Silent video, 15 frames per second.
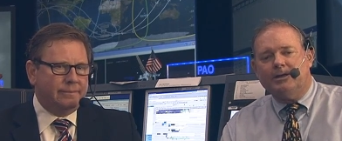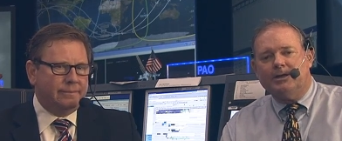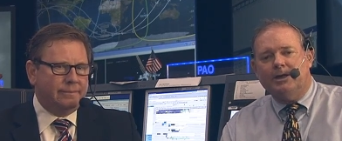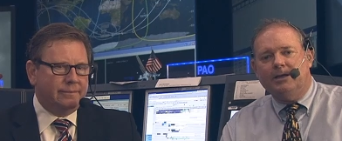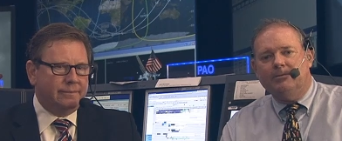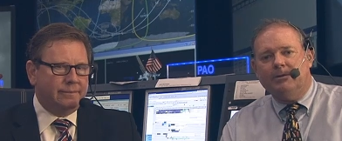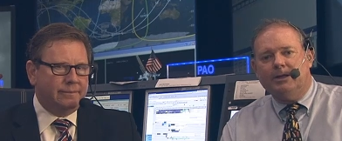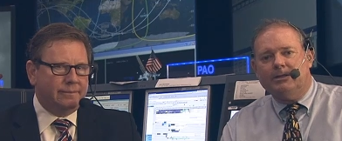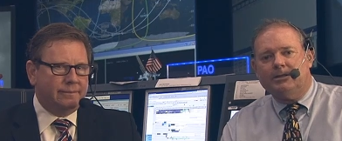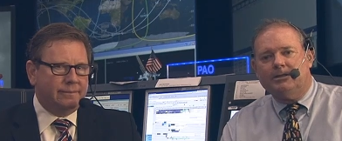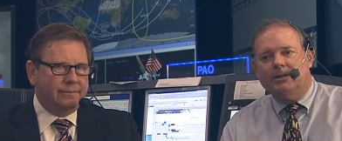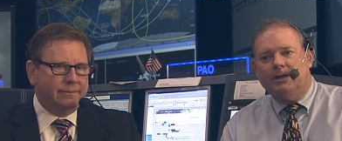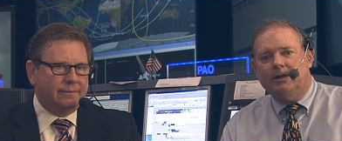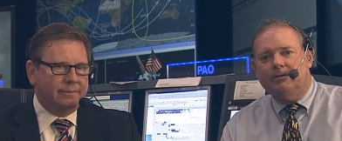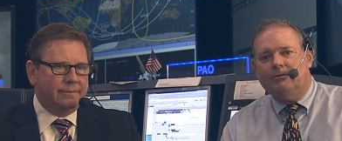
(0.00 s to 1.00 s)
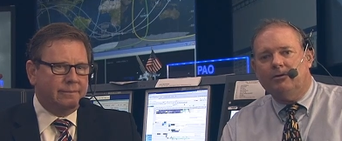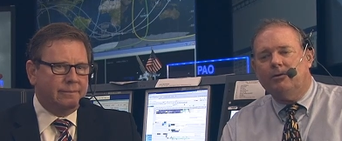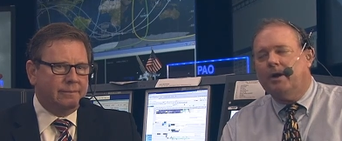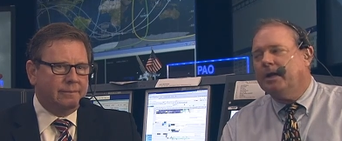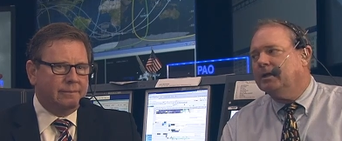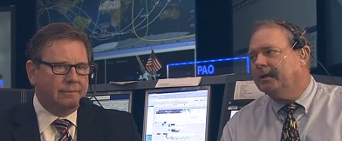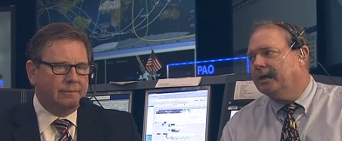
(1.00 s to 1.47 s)
Speaker 1: team that's
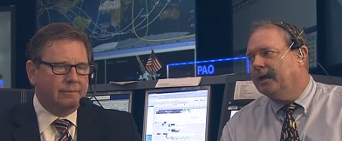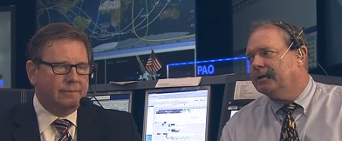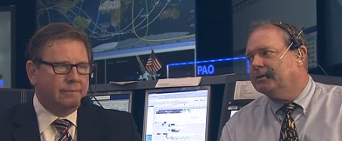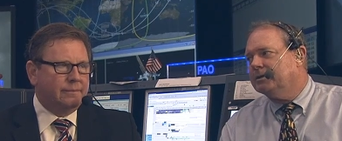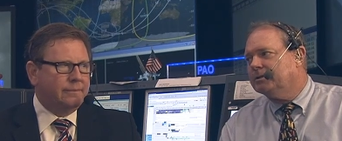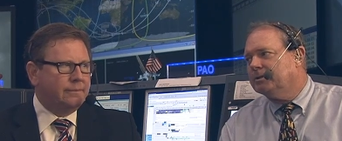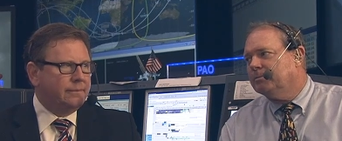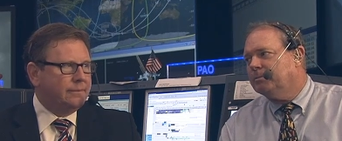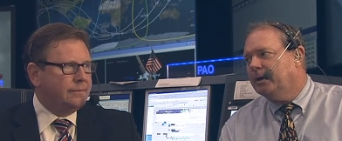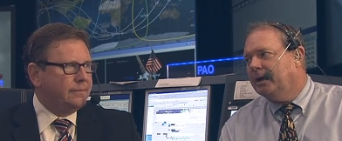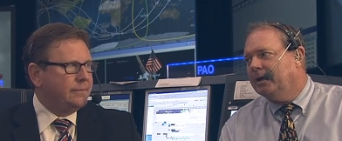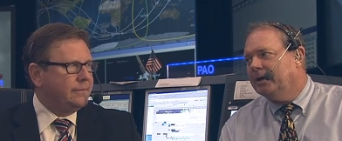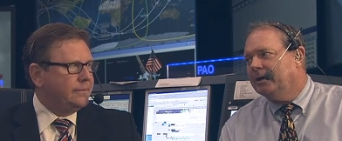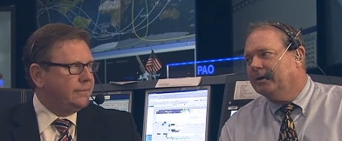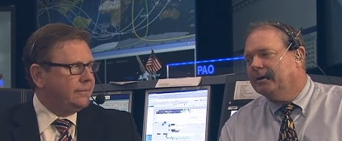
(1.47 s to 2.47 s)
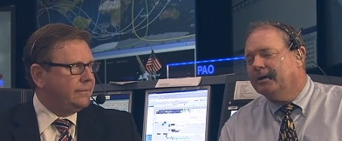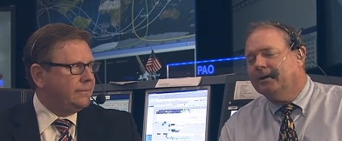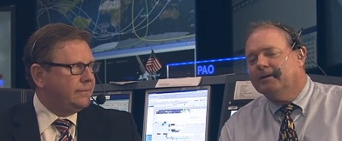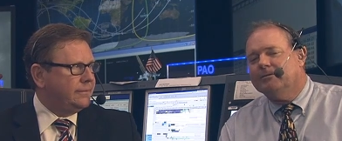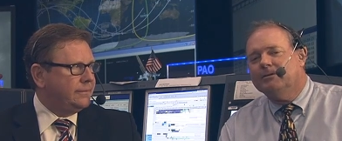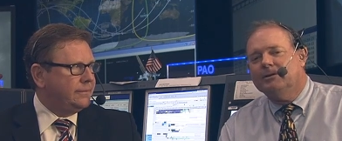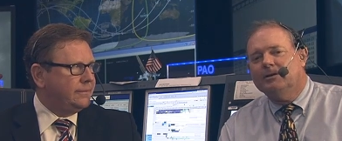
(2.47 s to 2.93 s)
greatly anticipating
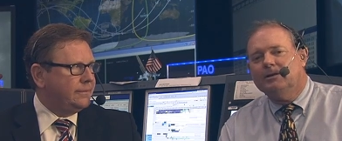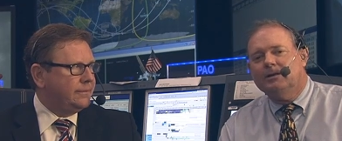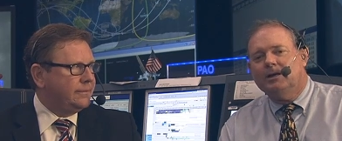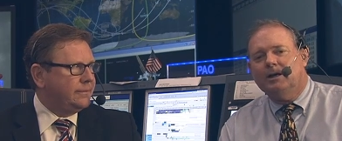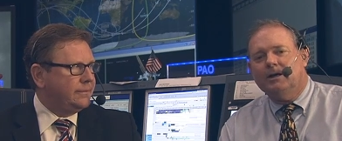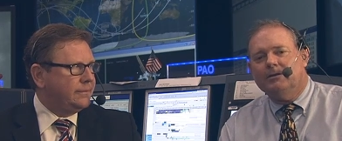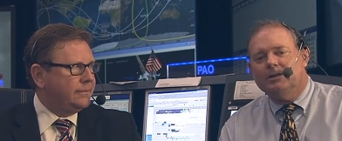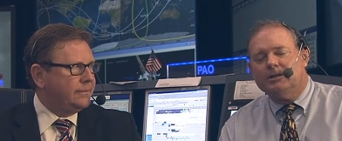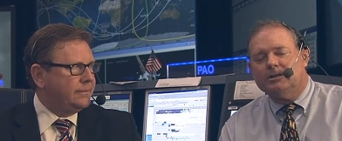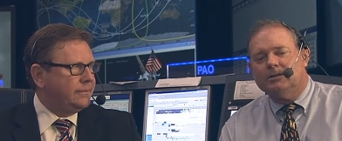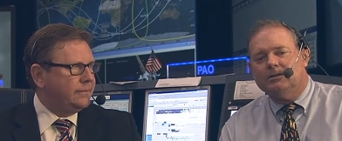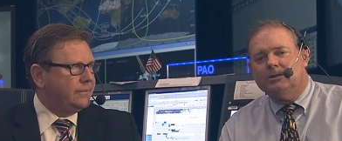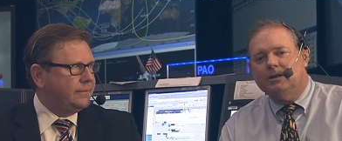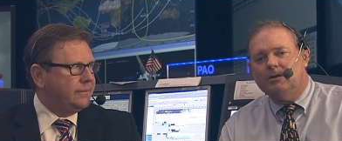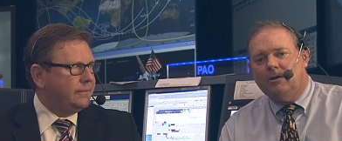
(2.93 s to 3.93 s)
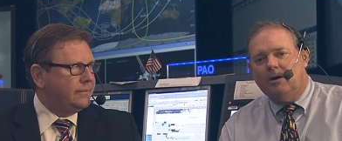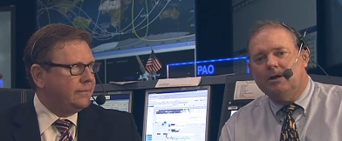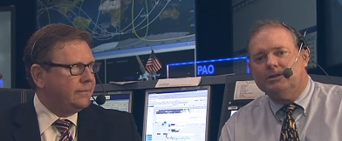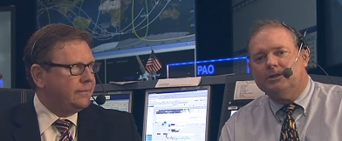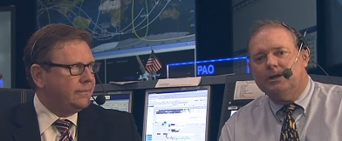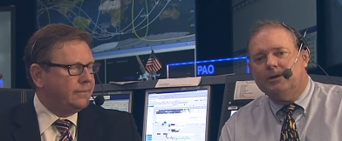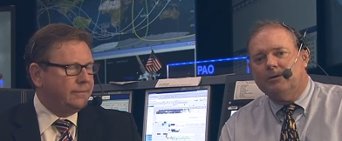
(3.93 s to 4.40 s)
this the
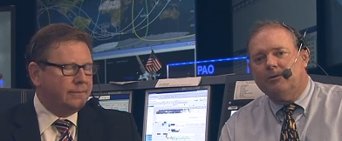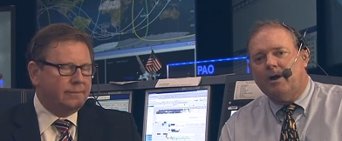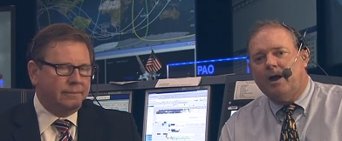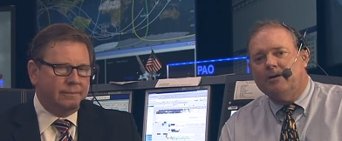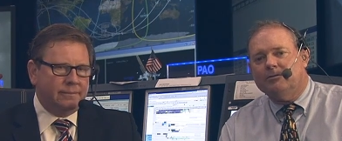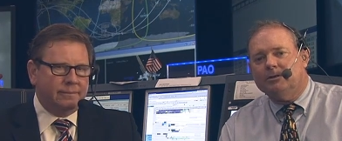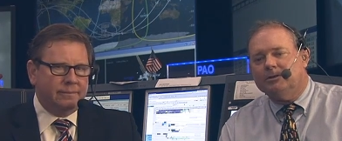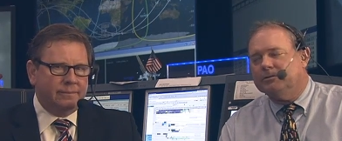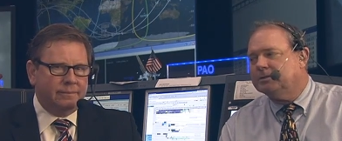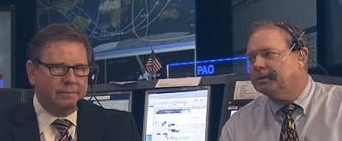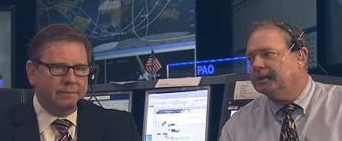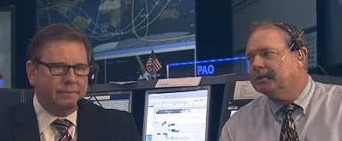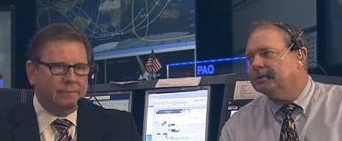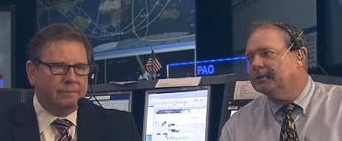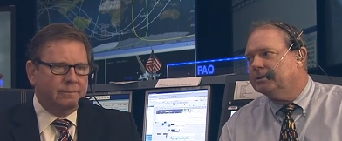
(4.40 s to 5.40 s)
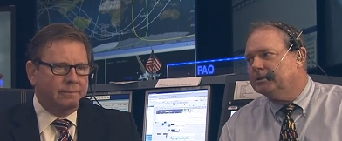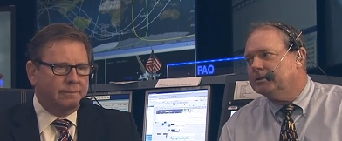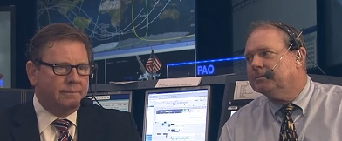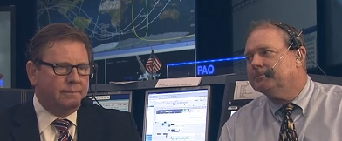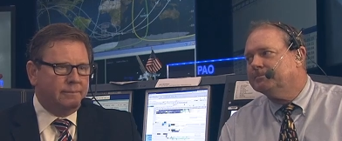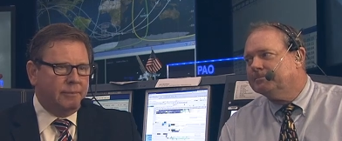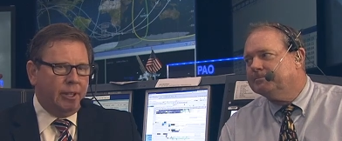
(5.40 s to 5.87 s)
launch and arrival of Cygnus.
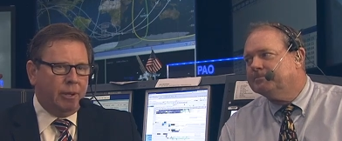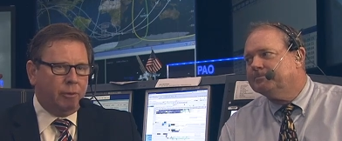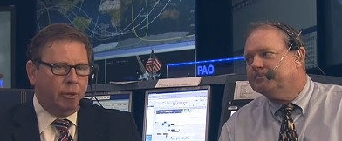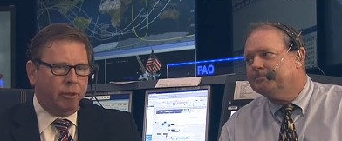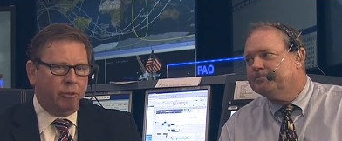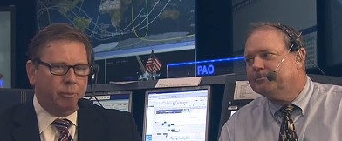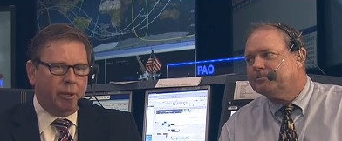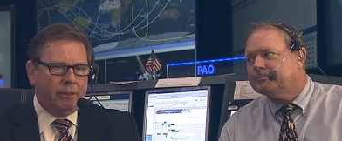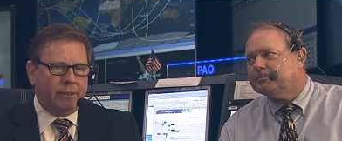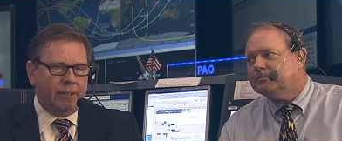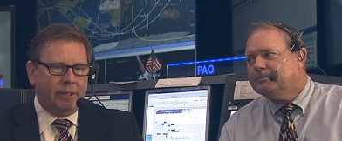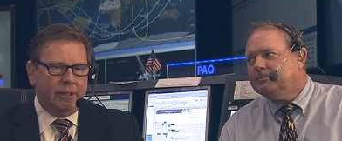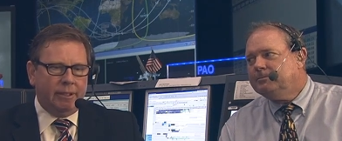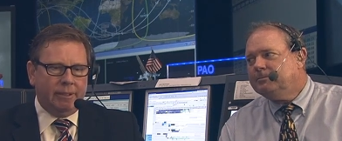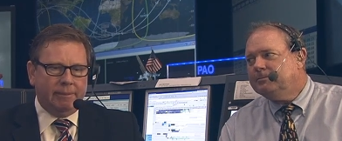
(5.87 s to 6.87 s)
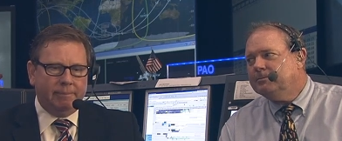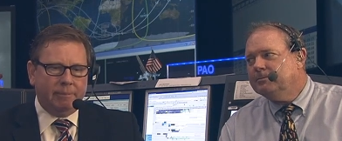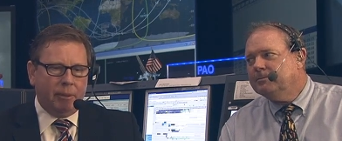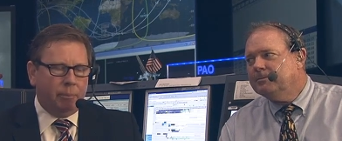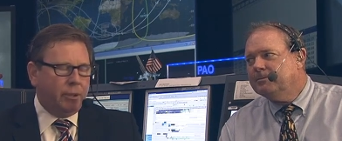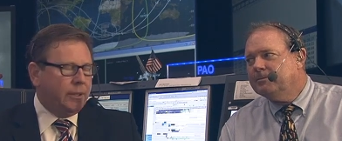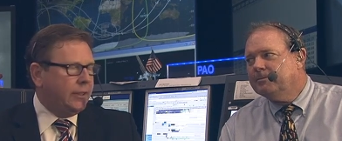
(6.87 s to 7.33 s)
Speaker 2: Yeah, we're expecting a
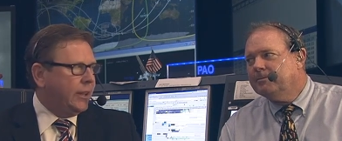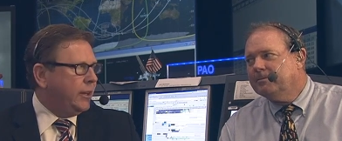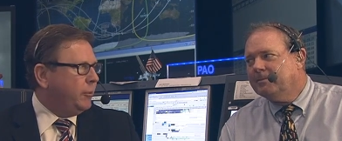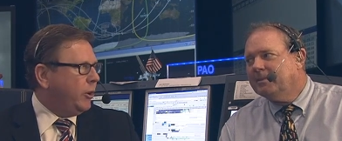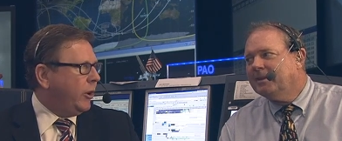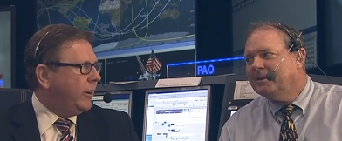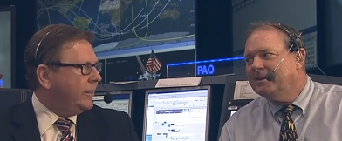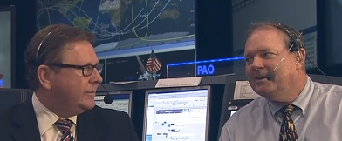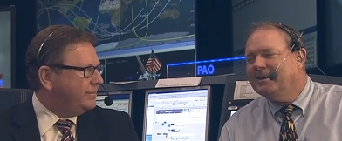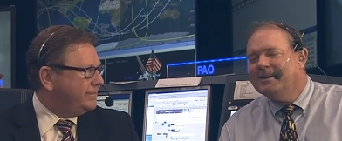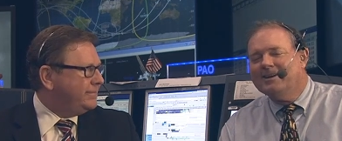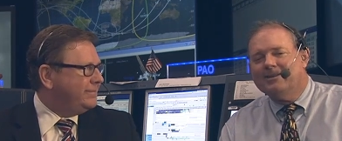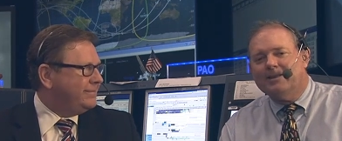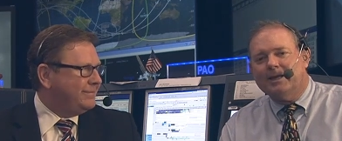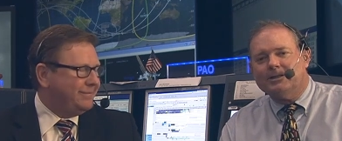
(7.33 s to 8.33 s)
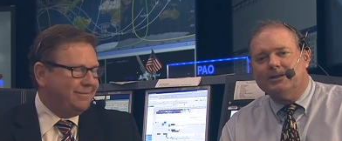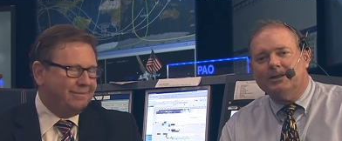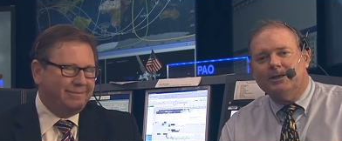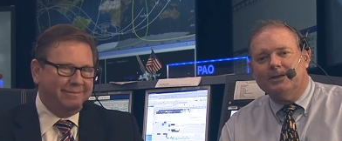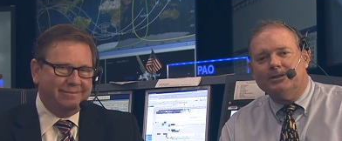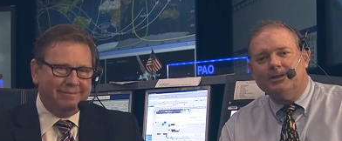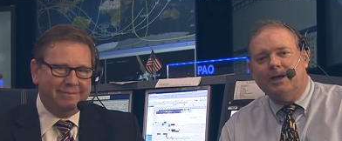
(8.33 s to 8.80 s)
big day tomorrow. Thanks
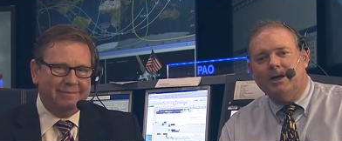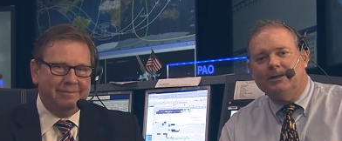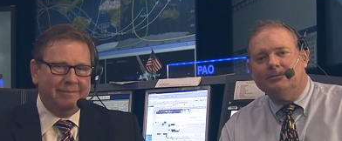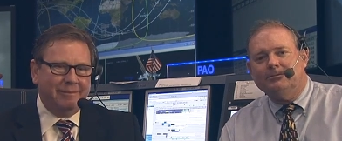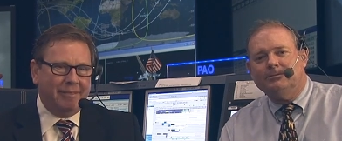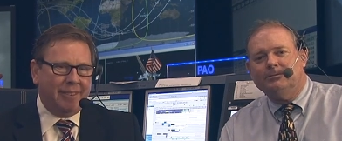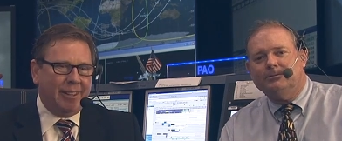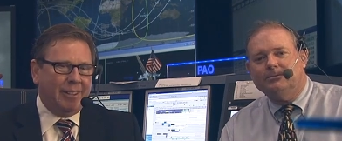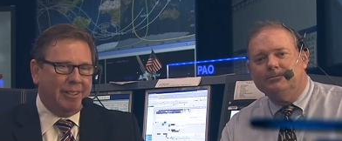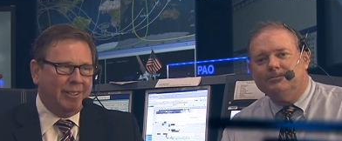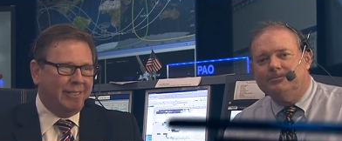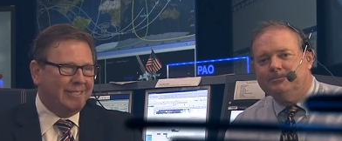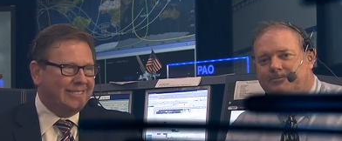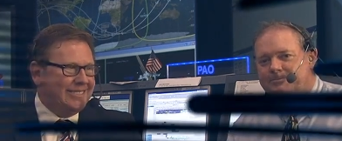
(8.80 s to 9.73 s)
again, John. Thank you.